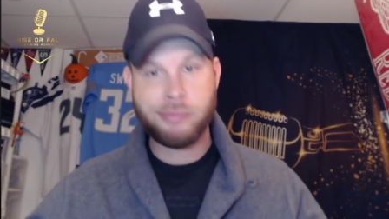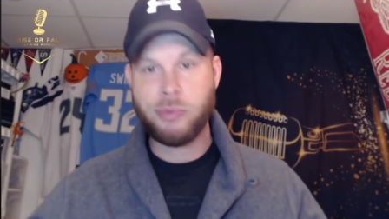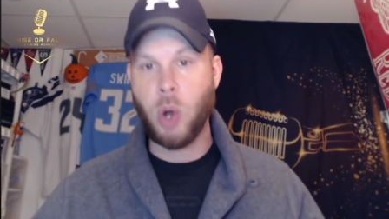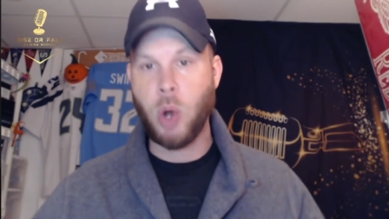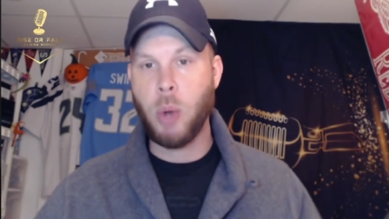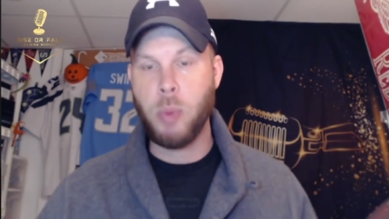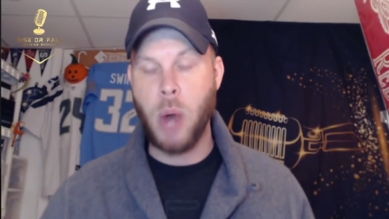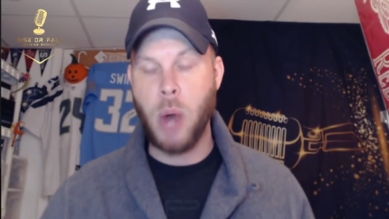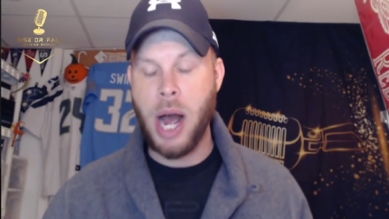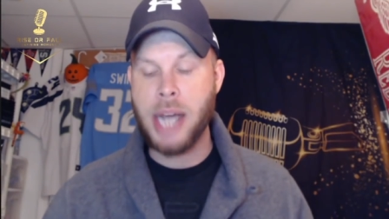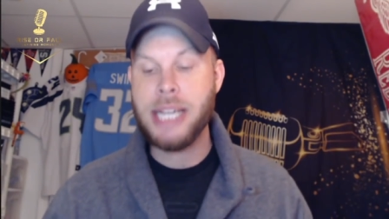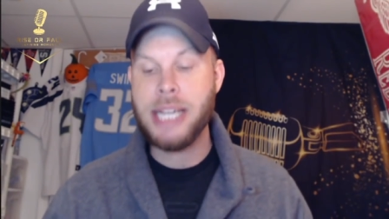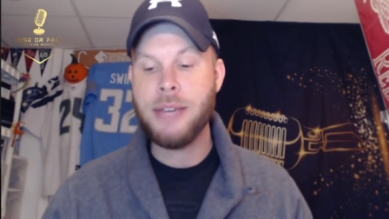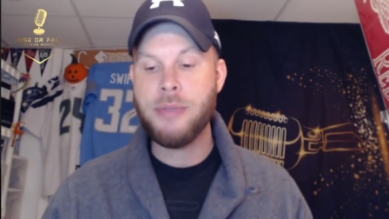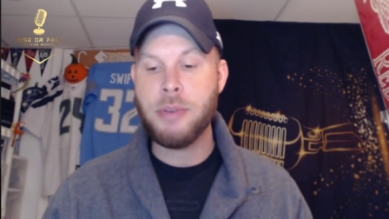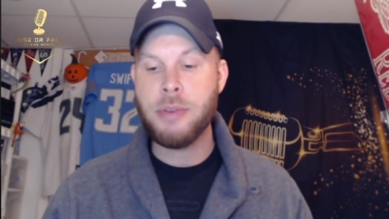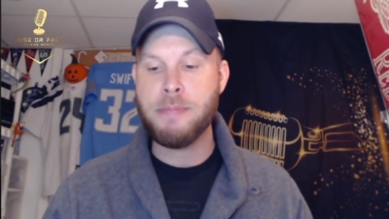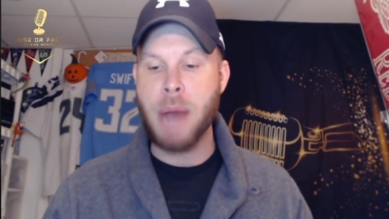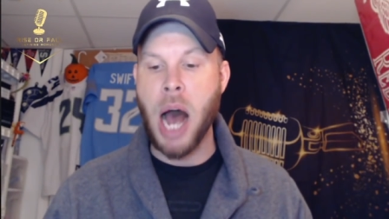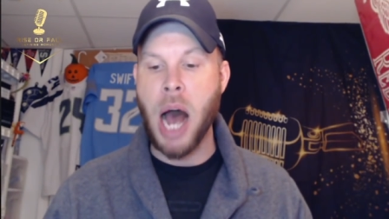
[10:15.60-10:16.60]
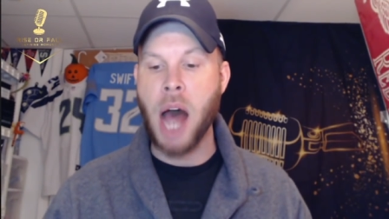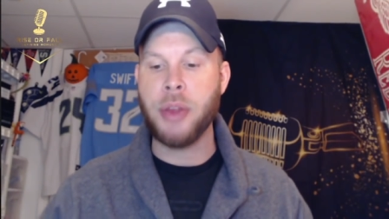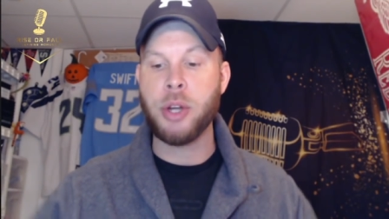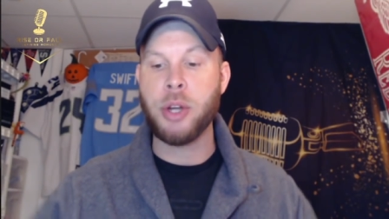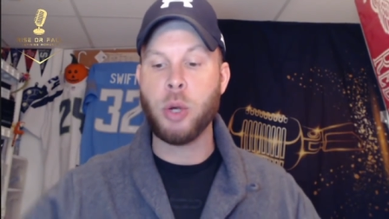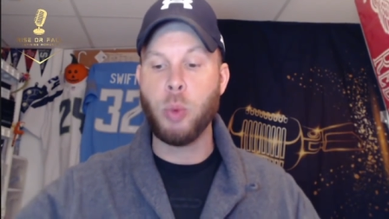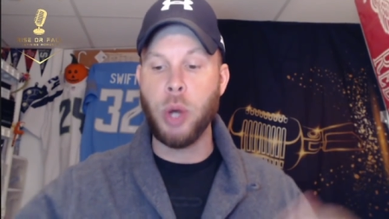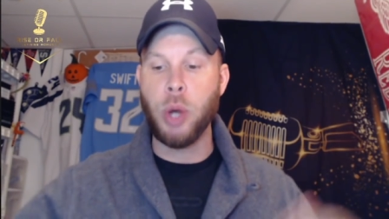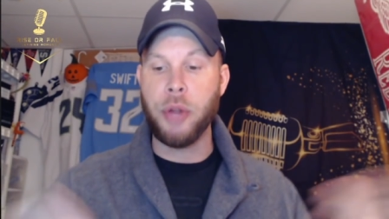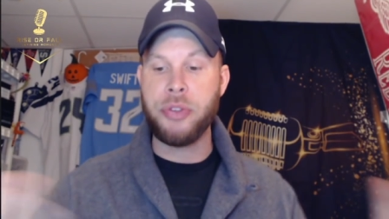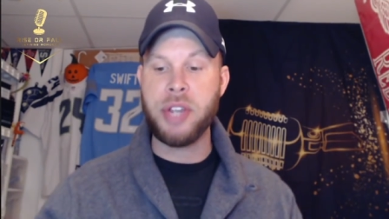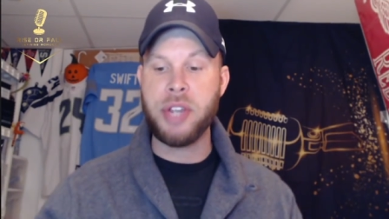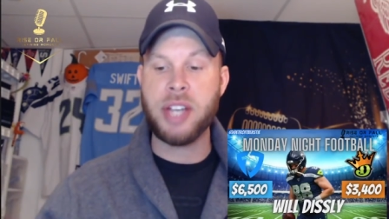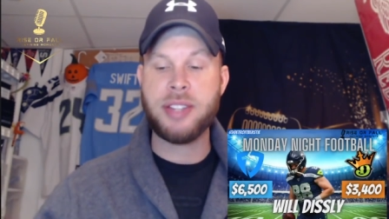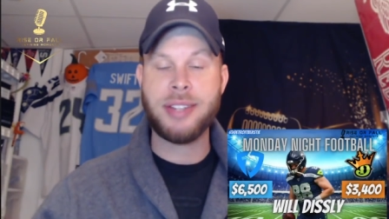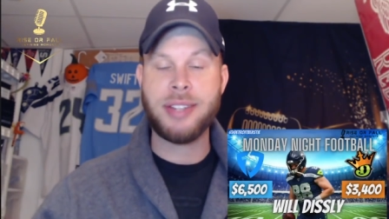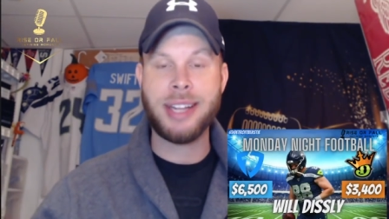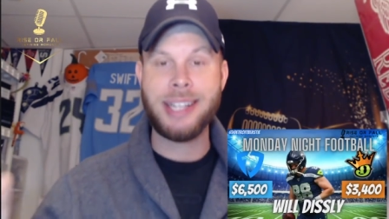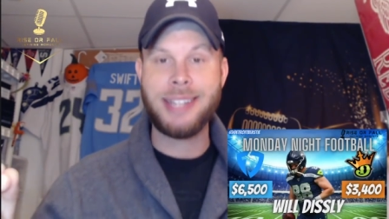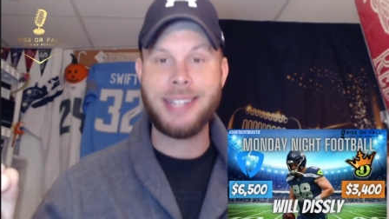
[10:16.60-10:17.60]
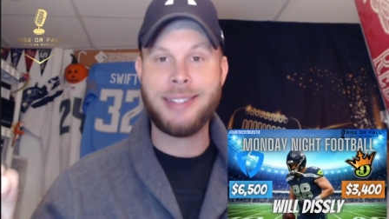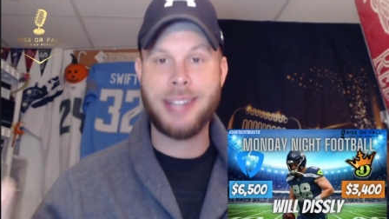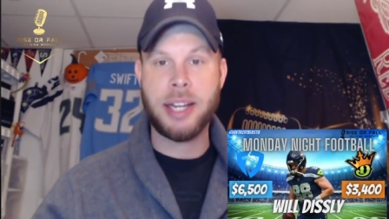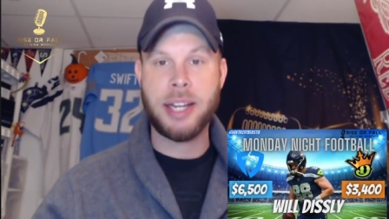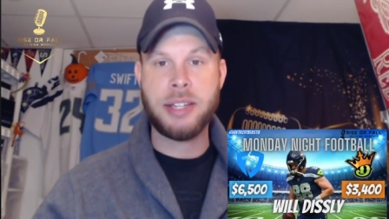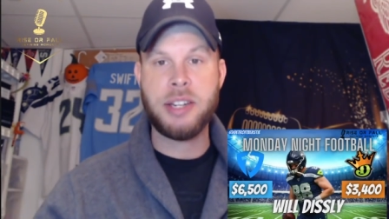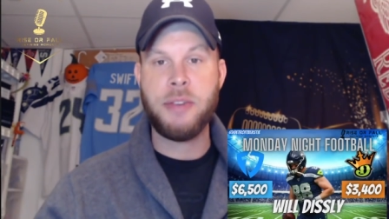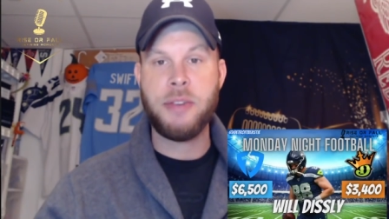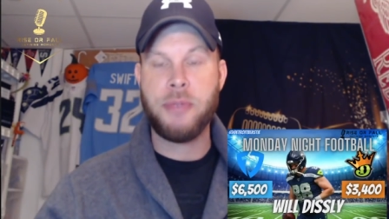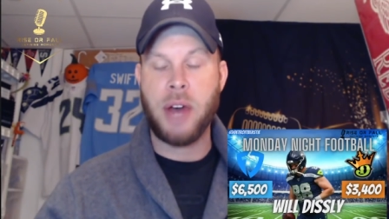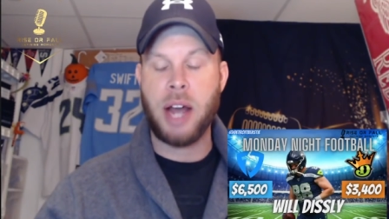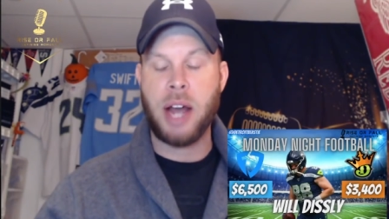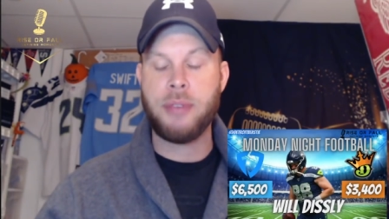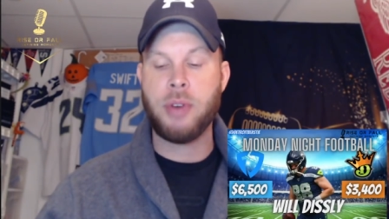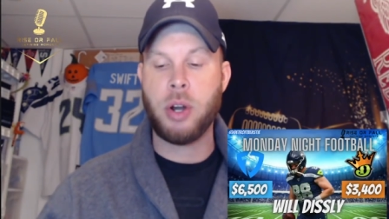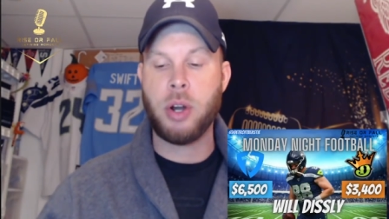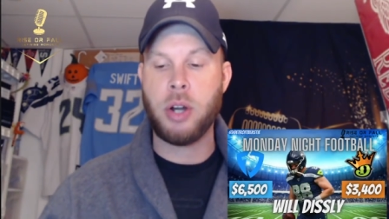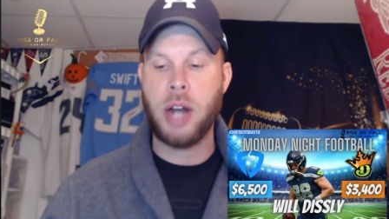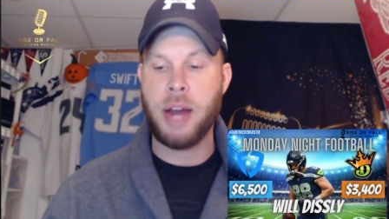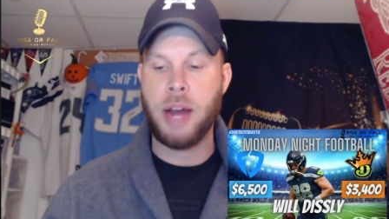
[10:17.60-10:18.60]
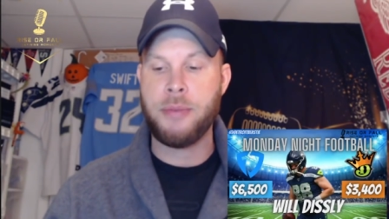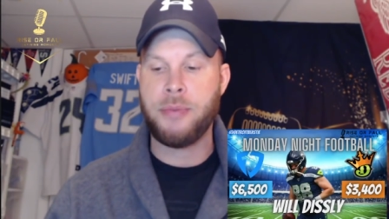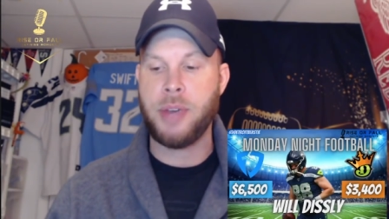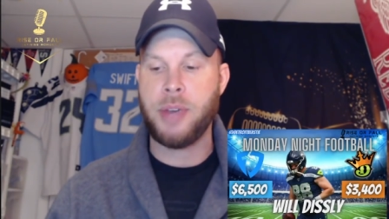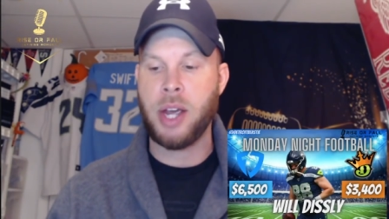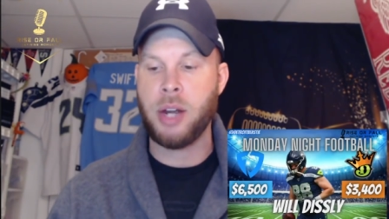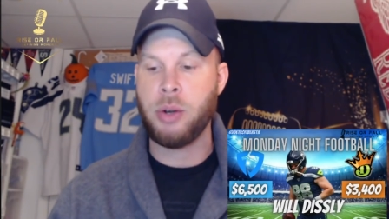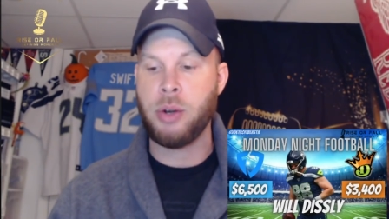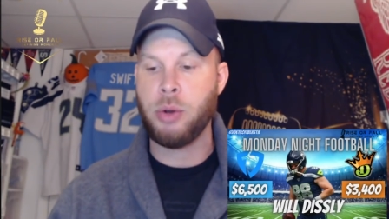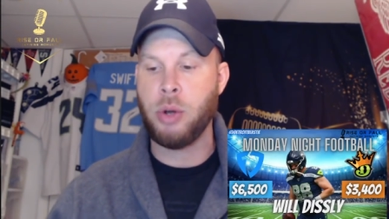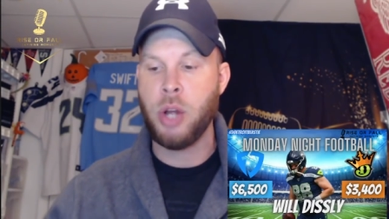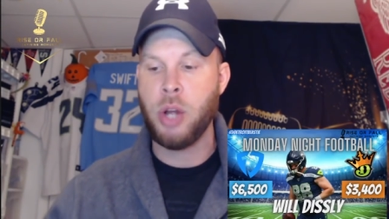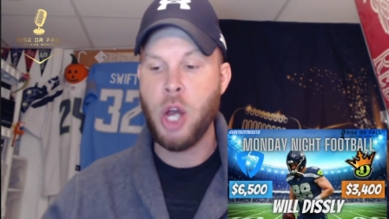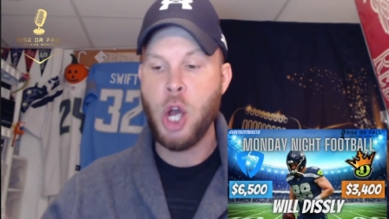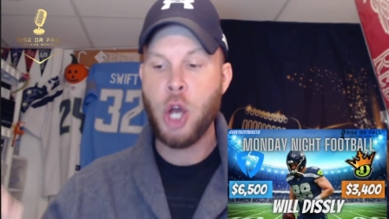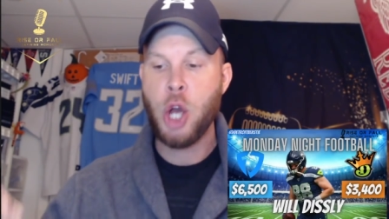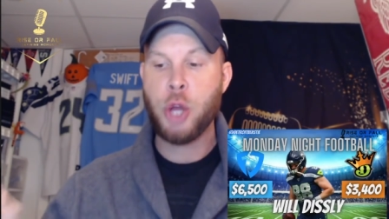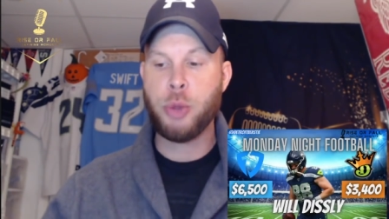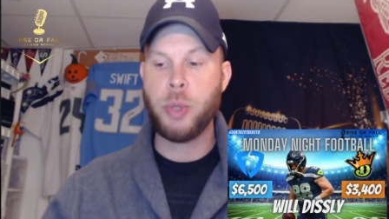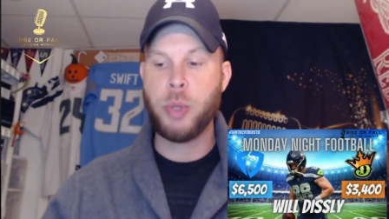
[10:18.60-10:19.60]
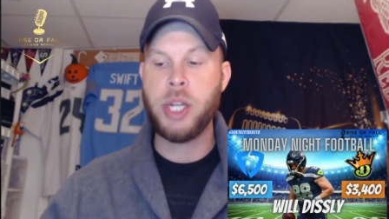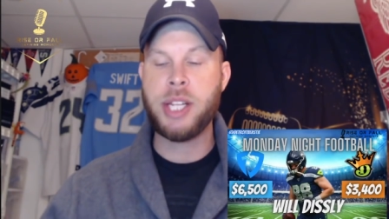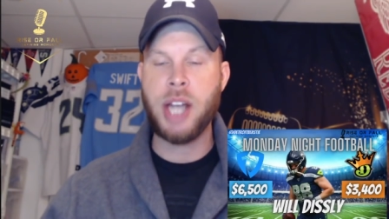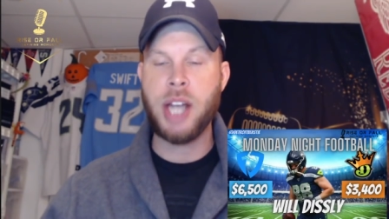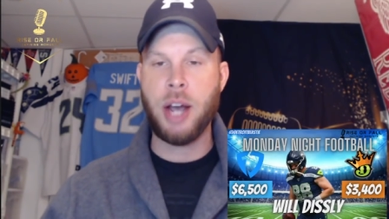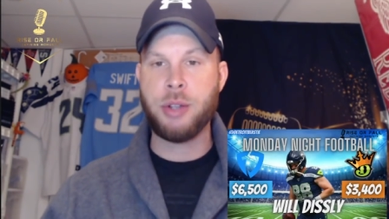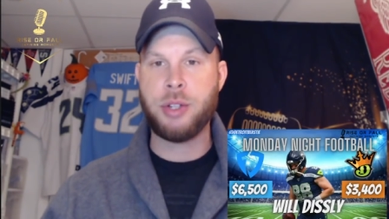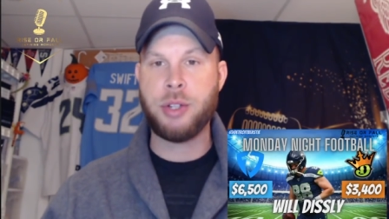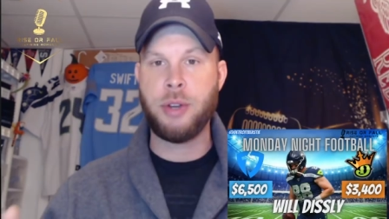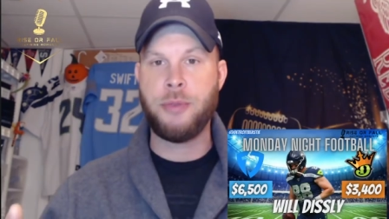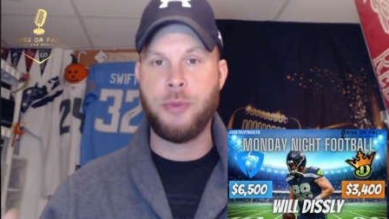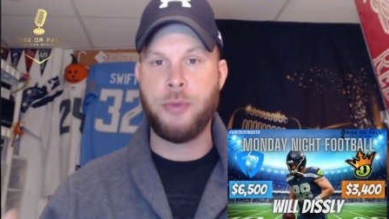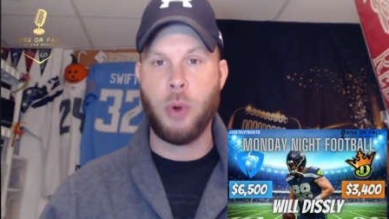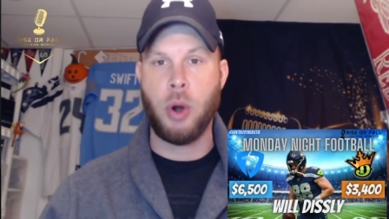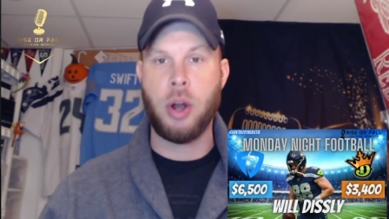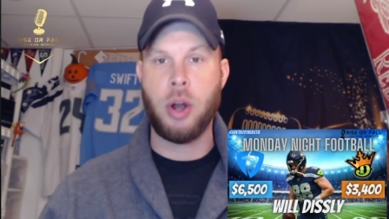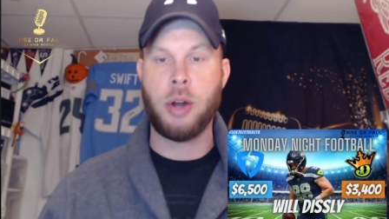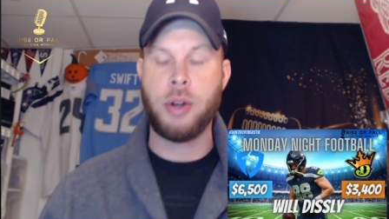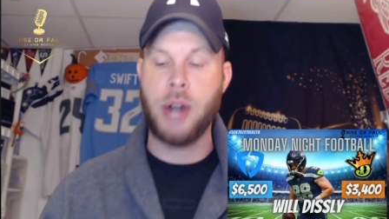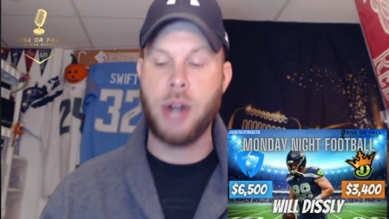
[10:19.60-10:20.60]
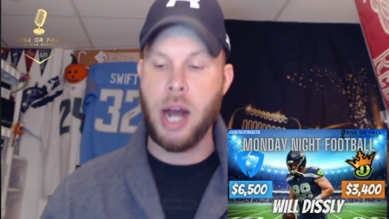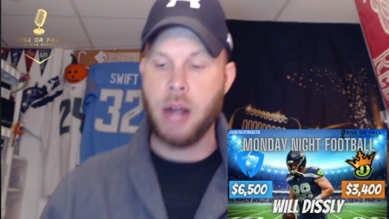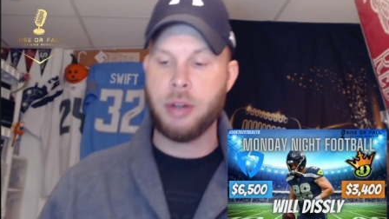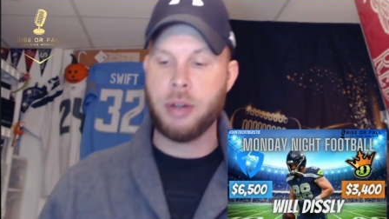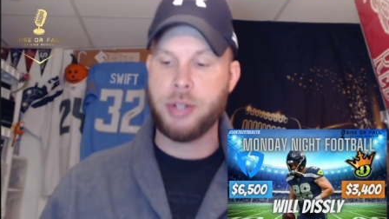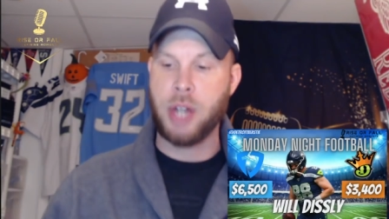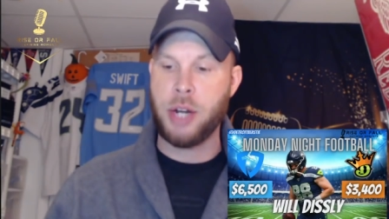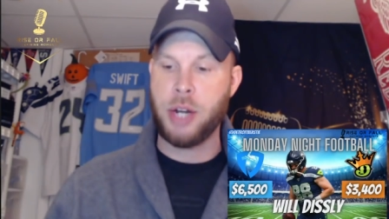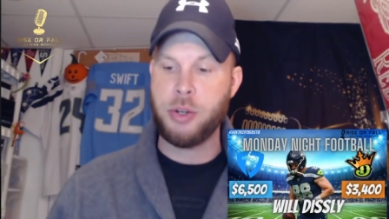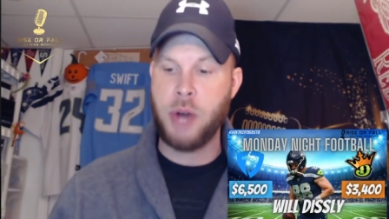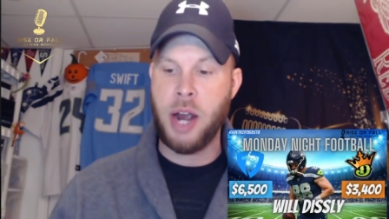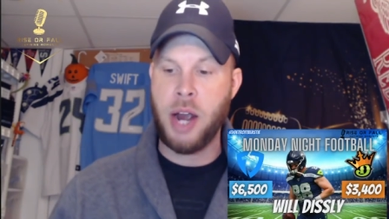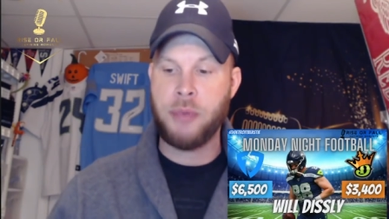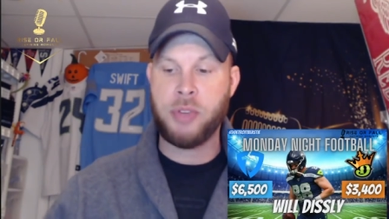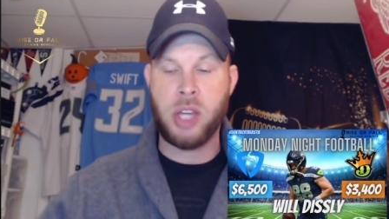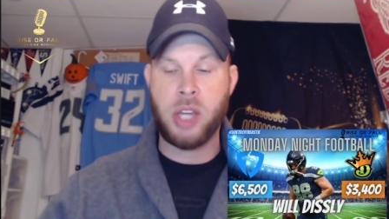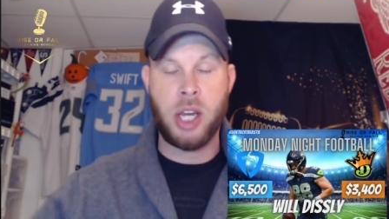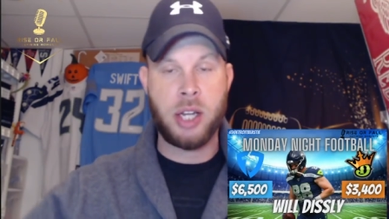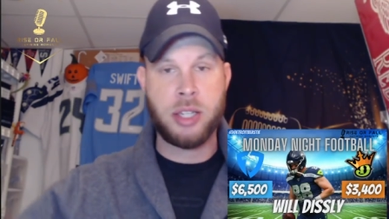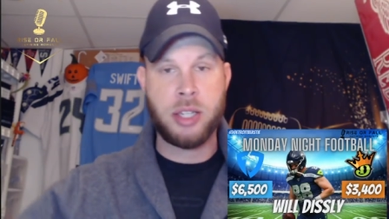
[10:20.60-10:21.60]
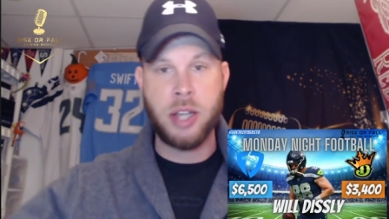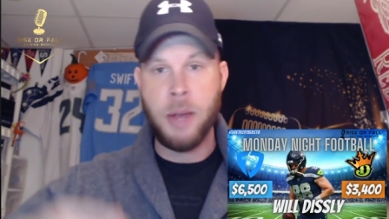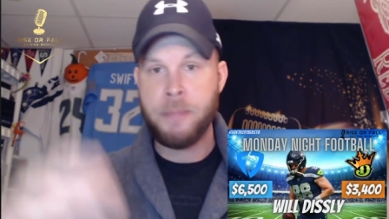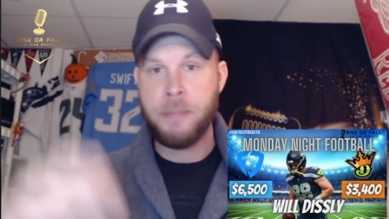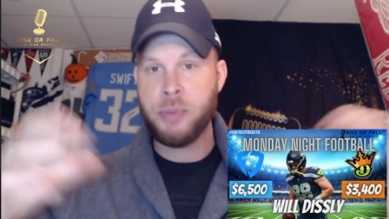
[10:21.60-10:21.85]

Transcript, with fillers: why even bother? Will Disley, six thousand five hundred dollars on FanDuel, three thousand four hundred dollars on DraftKings.